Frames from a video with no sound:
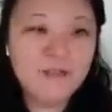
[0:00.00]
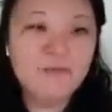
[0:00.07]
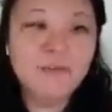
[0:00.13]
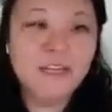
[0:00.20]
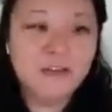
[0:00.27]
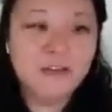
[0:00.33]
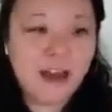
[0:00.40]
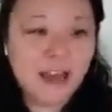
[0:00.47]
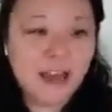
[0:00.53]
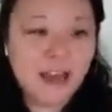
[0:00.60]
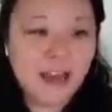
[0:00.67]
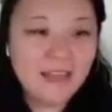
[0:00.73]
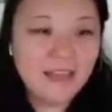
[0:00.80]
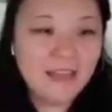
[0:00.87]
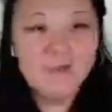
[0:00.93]
So
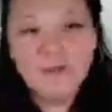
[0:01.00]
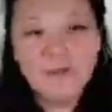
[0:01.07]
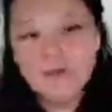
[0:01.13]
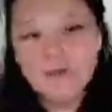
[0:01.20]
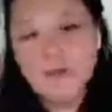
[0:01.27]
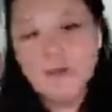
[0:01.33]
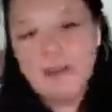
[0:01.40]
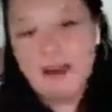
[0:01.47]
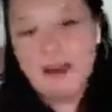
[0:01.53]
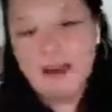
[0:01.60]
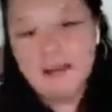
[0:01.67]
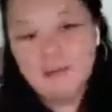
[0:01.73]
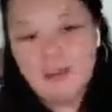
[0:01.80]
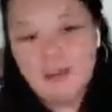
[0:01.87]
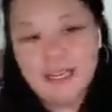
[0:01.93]
it means
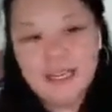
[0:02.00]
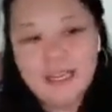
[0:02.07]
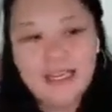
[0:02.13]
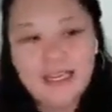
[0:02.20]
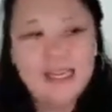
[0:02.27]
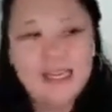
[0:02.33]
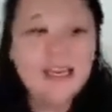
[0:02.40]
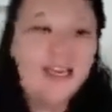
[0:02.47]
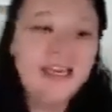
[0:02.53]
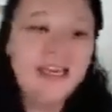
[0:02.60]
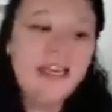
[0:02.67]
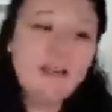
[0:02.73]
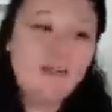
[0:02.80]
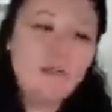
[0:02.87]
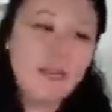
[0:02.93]
regret if you
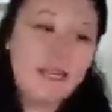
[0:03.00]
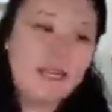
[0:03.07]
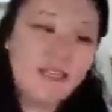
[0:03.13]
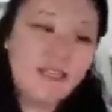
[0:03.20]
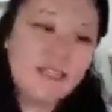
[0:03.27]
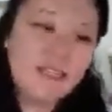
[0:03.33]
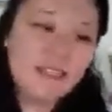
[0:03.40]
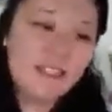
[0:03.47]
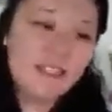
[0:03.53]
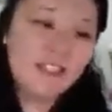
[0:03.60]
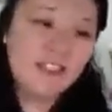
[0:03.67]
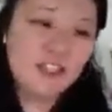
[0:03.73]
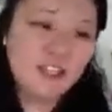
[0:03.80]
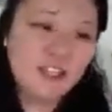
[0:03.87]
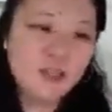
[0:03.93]
use with I and
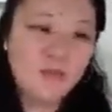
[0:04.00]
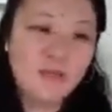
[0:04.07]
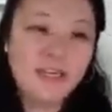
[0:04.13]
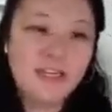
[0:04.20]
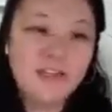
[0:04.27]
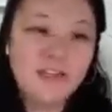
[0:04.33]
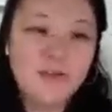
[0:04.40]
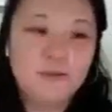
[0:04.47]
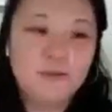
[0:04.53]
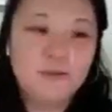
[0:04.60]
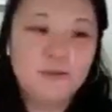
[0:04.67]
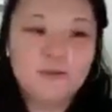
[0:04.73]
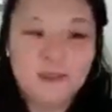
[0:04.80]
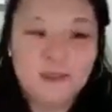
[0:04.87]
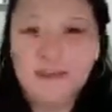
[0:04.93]
we, and it
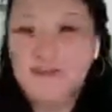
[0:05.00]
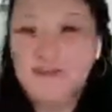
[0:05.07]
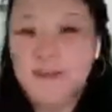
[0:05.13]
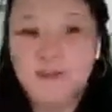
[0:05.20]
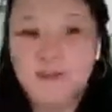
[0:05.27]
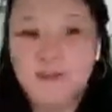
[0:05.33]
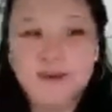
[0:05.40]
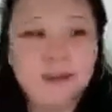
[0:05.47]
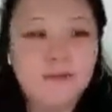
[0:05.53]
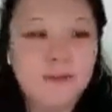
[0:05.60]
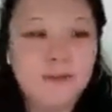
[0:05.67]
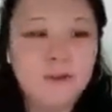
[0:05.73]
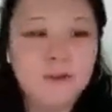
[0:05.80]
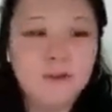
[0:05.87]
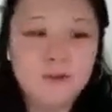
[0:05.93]
means
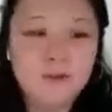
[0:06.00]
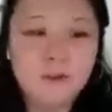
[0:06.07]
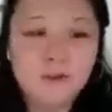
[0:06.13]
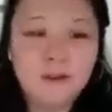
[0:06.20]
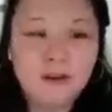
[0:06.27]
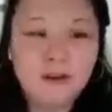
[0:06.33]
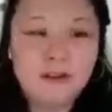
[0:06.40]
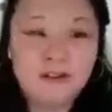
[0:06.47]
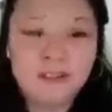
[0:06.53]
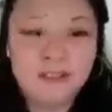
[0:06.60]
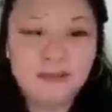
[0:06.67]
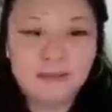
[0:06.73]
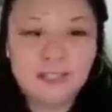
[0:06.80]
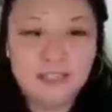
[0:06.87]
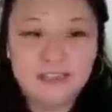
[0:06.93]
judgment or a feeling
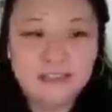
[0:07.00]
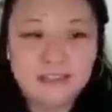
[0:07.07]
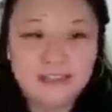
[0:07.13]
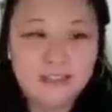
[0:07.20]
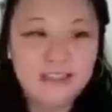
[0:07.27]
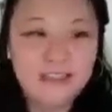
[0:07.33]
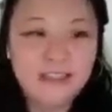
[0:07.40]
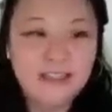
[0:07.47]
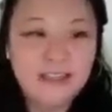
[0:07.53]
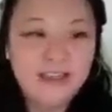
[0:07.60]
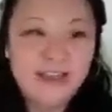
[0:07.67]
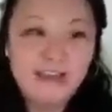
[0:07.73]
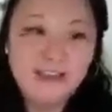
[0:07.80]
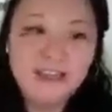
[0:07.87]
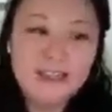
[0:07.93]
of sorry if you use
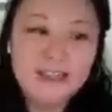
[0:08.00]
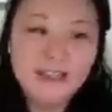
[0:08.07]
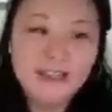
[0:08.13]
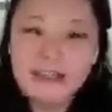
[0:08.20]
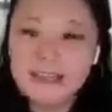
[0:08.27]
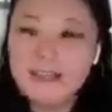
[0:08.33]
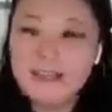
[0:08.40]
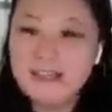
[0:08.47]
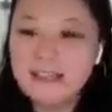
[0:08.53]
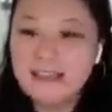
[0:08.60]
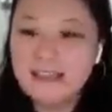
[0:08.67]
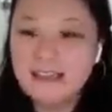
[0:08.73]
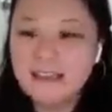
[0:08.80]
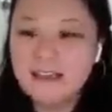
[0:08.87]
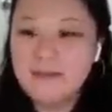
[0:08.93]
with the other
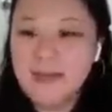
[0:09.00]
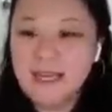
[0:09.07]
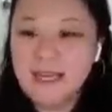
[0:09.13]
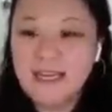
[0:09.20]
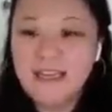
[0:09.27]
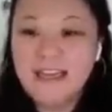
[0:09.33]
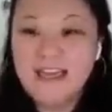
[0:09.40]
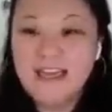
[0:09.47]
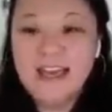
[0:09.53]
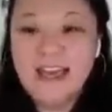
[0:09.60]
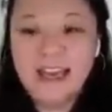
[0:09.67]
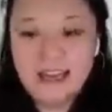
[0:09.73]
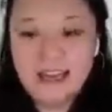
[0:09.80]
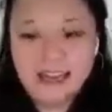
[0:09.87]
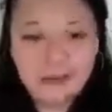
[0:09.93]
subjects.
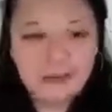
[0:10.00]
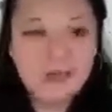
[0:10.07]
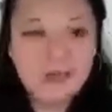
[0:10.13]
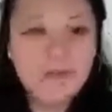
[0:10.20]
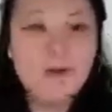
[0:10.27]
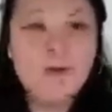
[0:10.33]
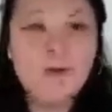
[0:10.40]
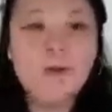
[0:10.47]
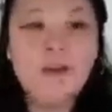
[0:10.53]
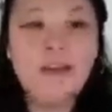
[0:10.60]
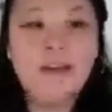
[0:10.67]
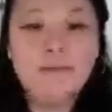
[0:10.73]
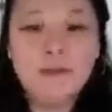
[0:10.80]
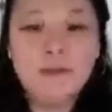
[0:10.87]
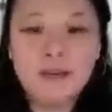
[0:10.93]
That's a nice, clear
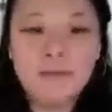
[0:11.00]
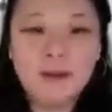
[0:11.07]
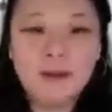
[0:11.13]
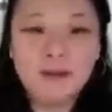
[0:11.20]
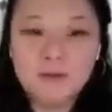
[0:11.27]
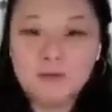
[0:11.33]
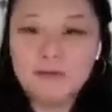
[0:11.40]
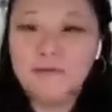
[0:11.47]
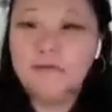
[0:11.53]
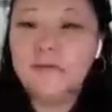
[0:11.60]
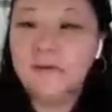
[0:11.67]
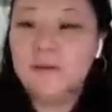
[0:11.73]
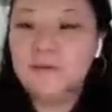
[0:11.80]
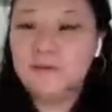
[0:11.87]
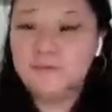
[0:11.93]
meaning. And then you
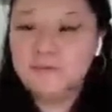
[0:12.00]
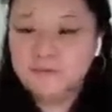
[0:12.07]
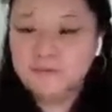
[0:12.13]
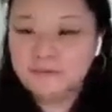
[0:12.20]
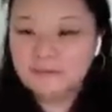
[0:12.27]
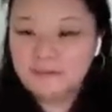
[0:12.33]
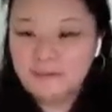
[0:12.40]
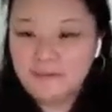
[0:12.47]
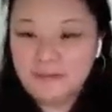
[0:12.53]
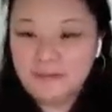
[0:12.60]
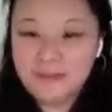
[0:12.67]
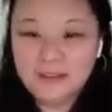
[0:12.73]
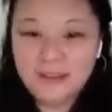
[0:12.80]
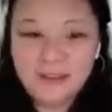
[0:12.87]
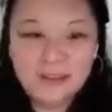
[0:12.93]
keep going. What
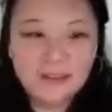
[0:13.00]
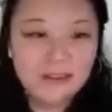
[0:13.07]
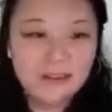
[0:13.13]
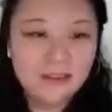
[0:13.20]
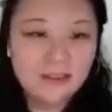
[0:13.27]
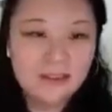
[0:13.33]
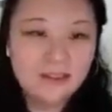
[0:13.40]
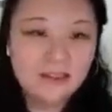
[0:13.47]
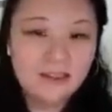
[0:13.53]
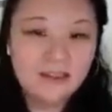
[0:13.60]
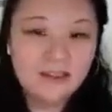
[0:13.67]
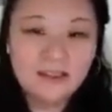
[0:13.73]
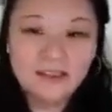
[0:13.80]
about the form?